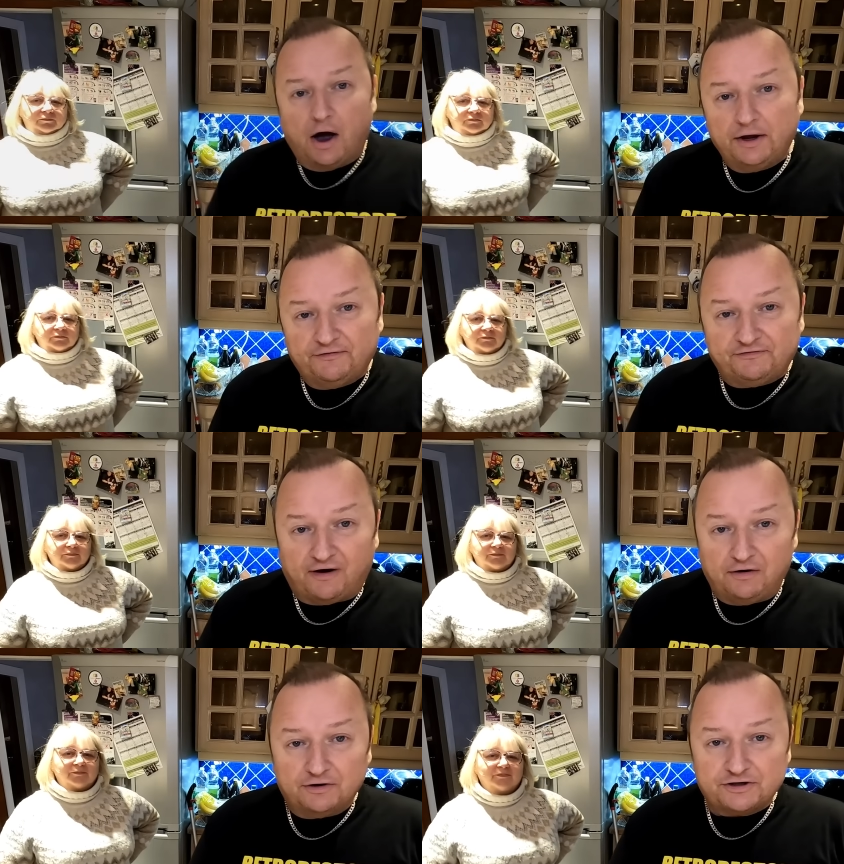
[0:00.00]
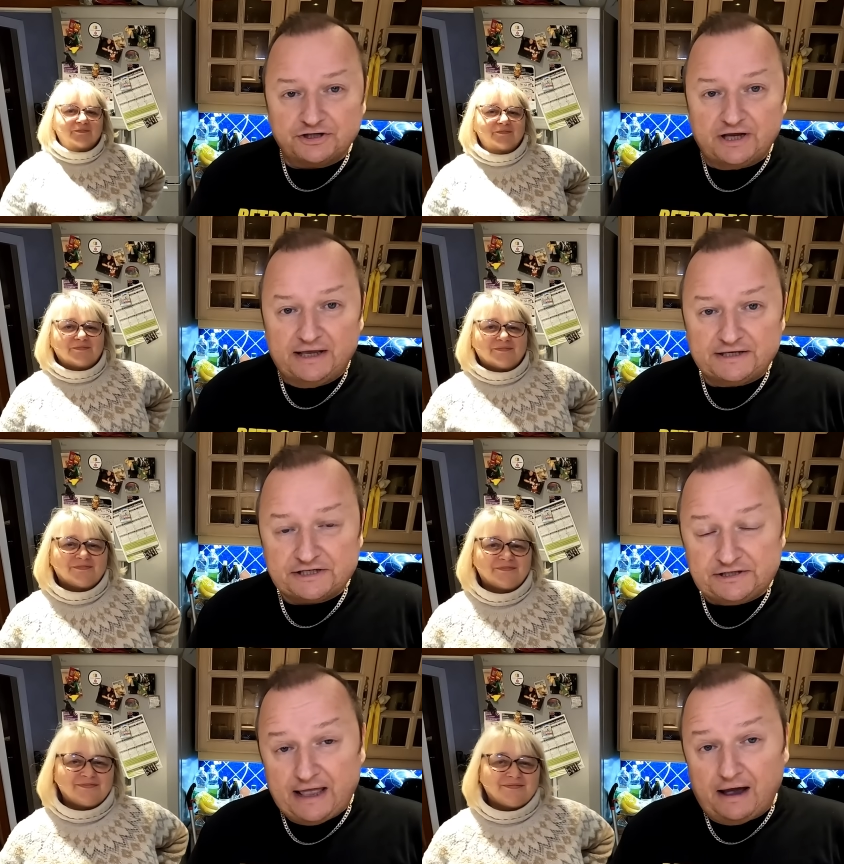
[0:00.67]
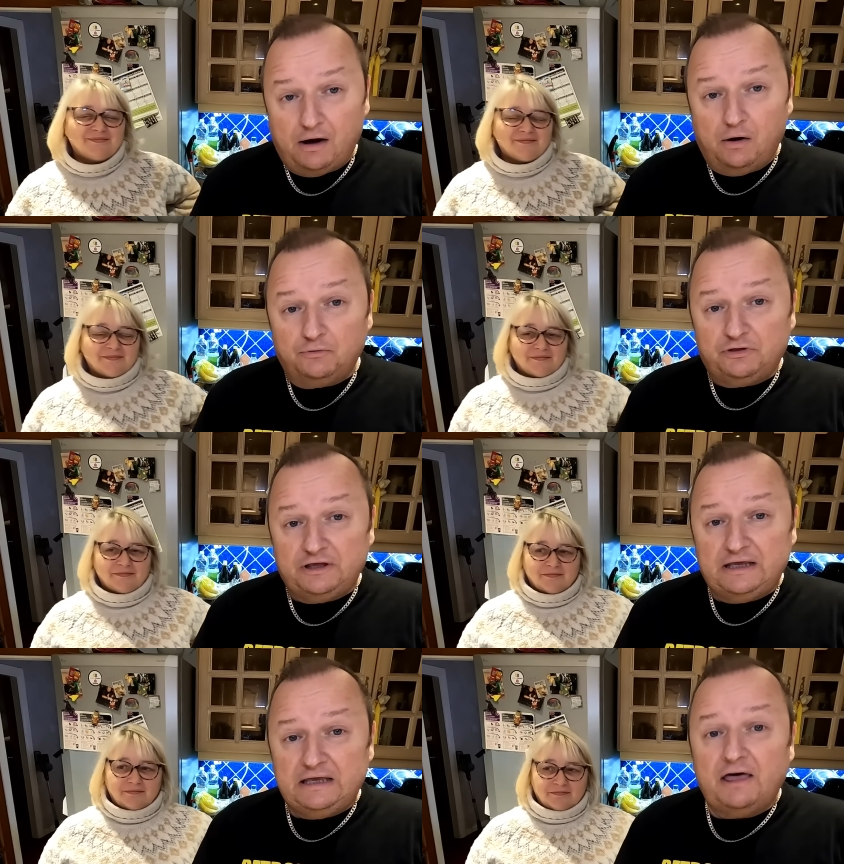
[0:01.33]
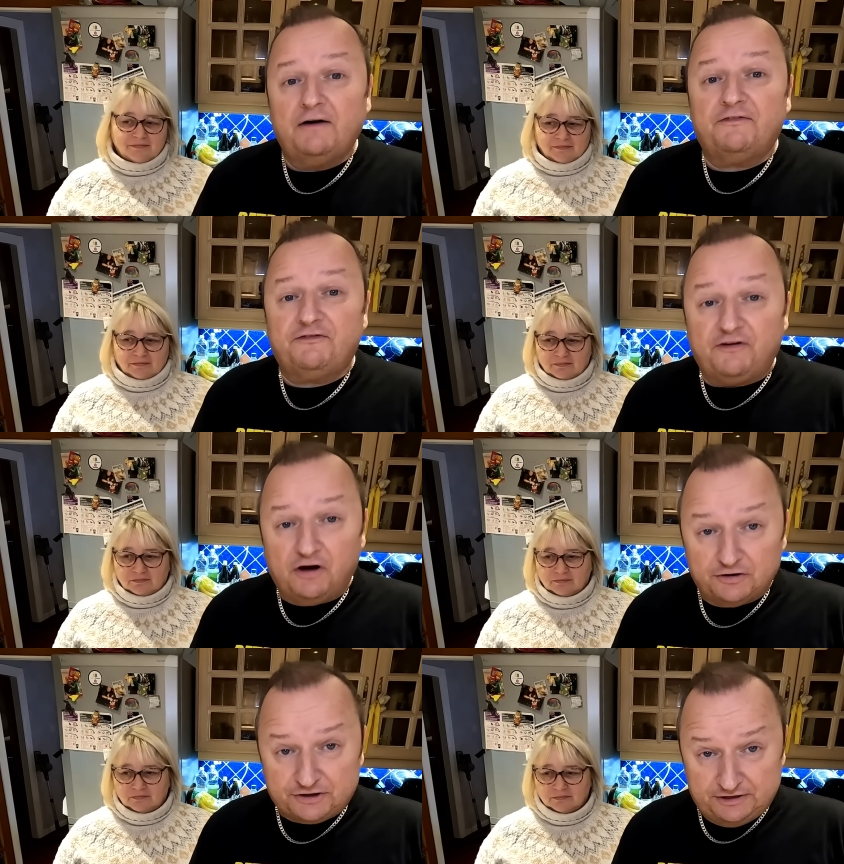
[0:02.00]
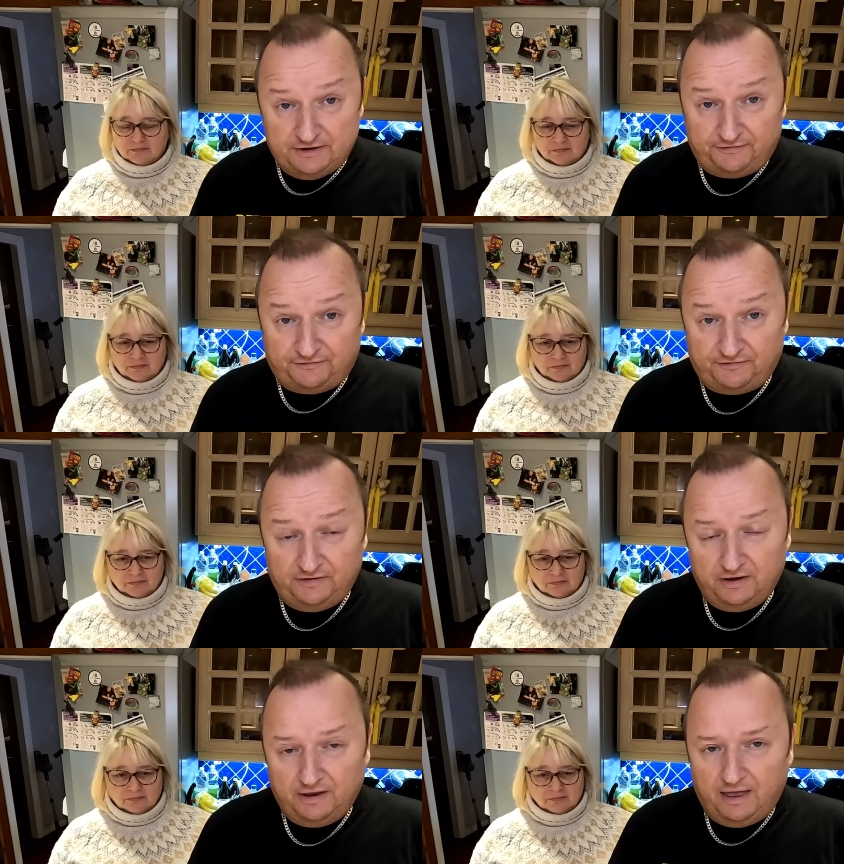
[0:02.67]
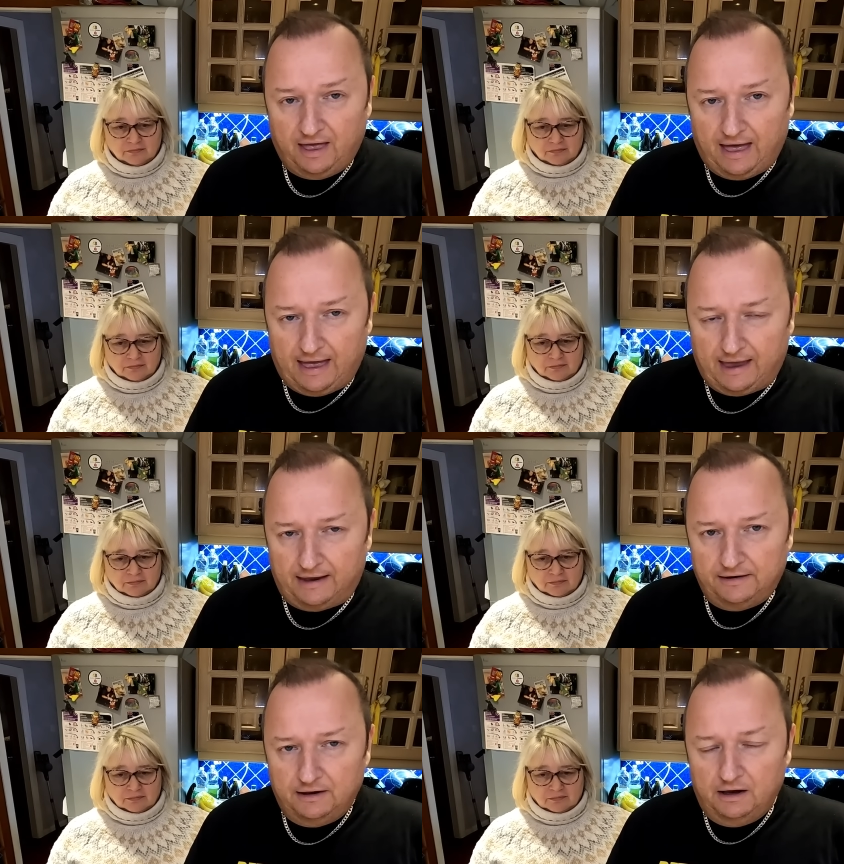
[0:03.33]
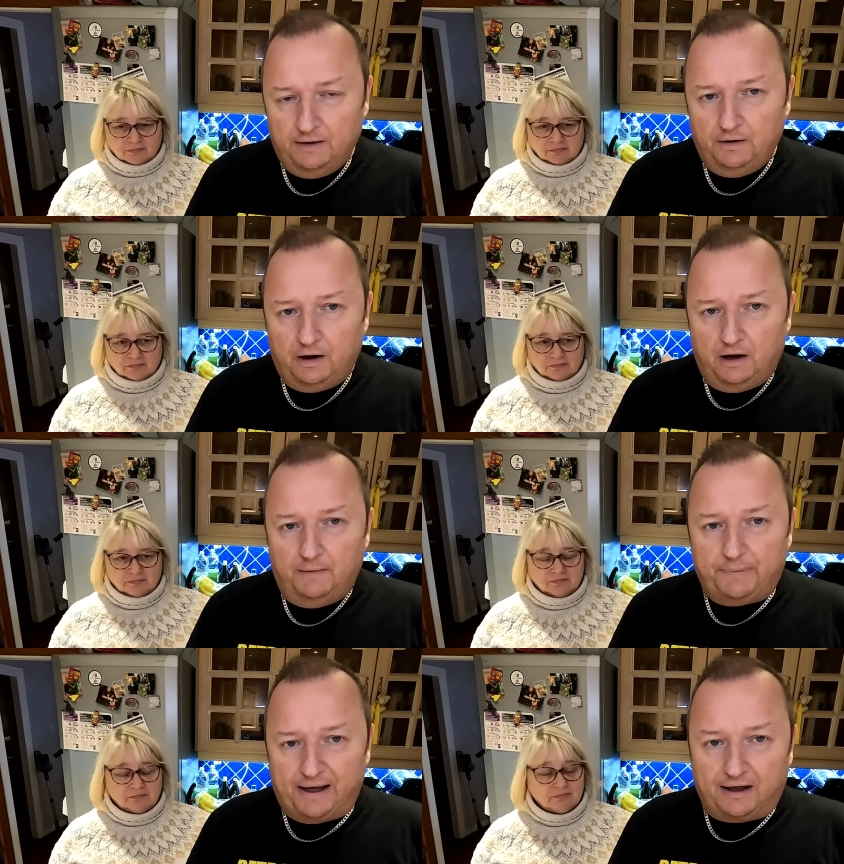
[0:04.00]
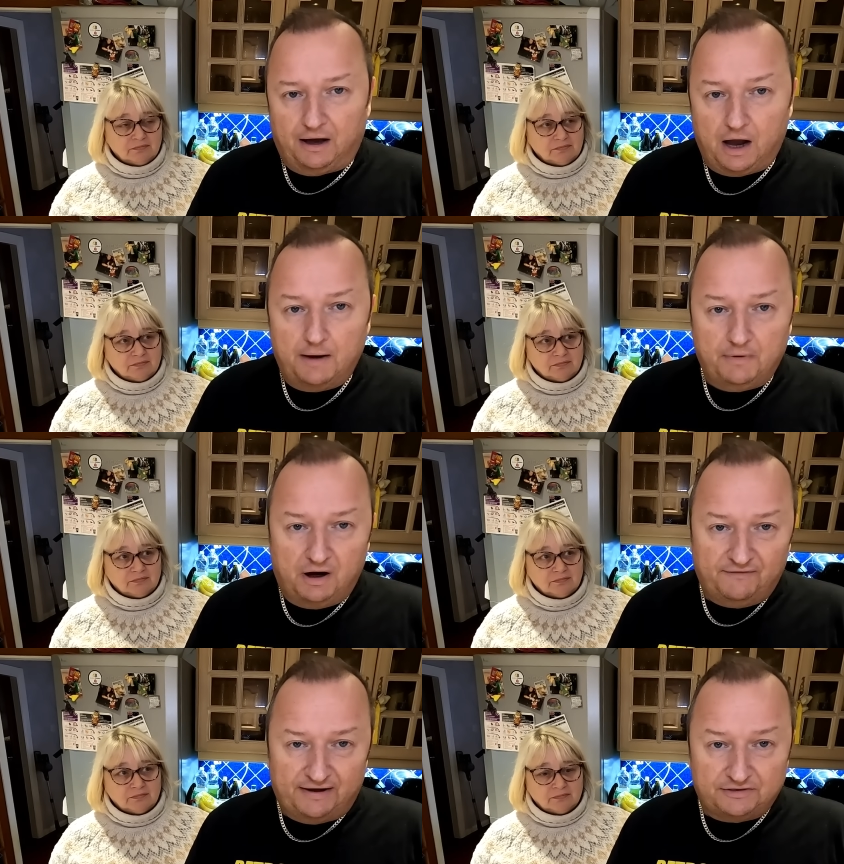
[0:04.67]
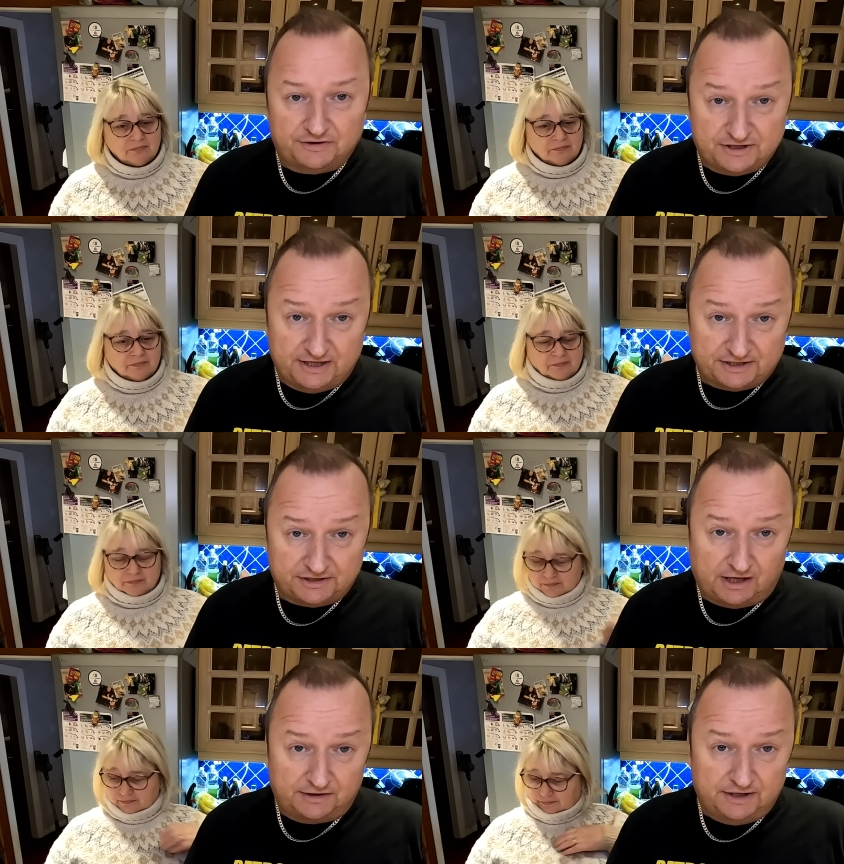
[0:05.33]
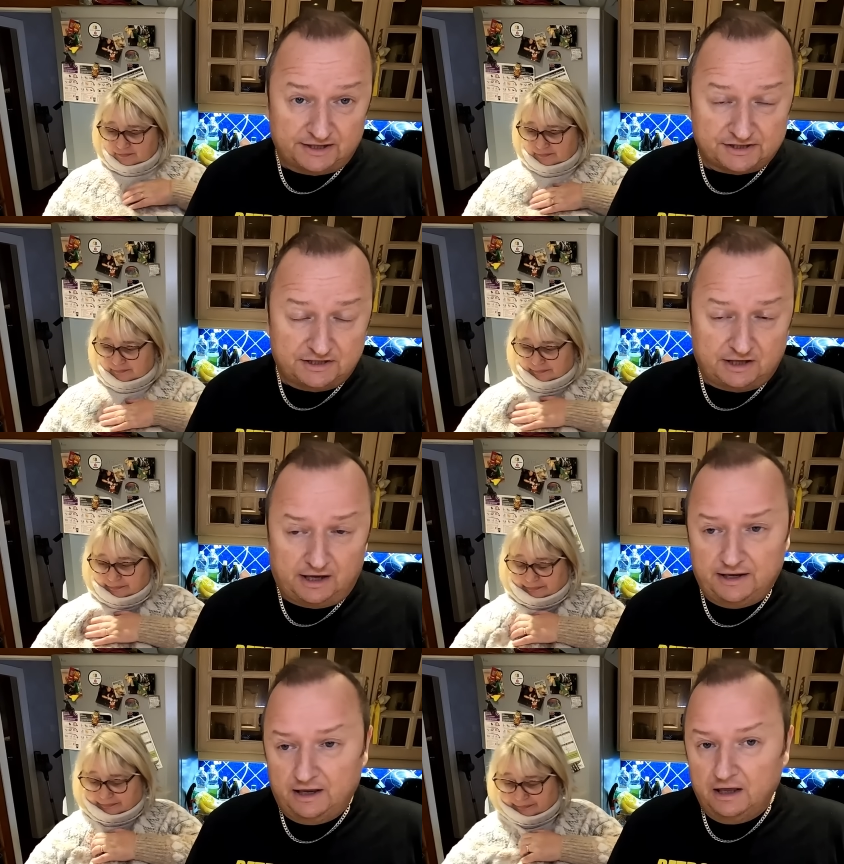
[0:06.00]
Speaker 1: Hi, folks. It's now the 30th, and uh, I'm back home. I've had the test done yesterday.